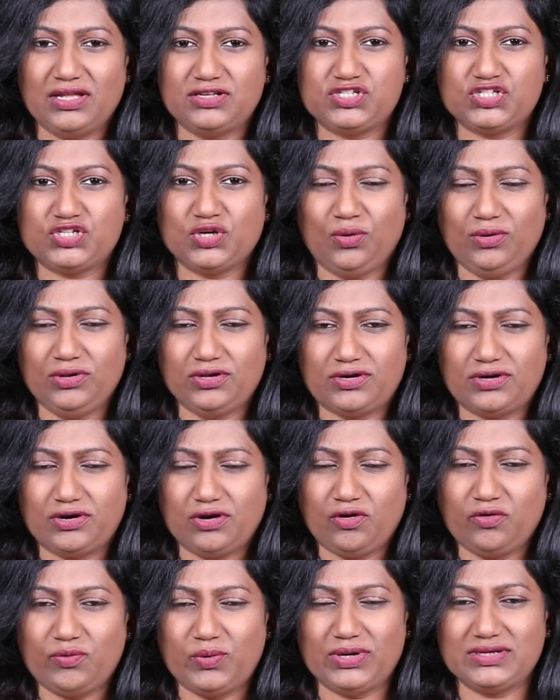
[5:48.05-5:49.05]
shoulder,
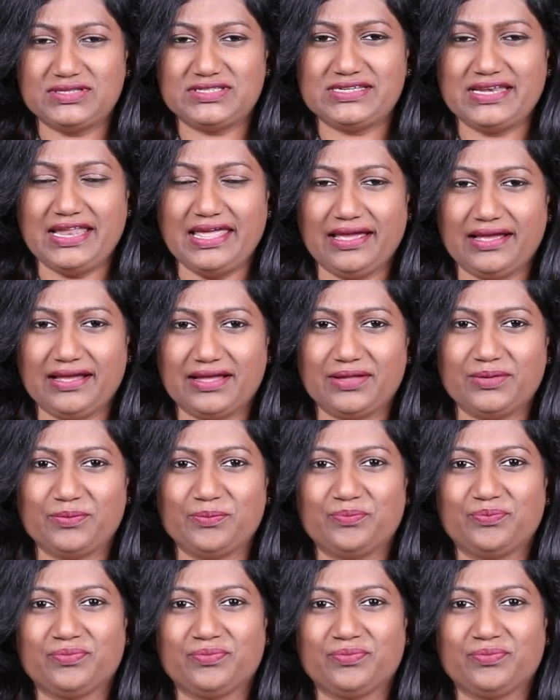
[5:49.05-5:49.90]
over its neck,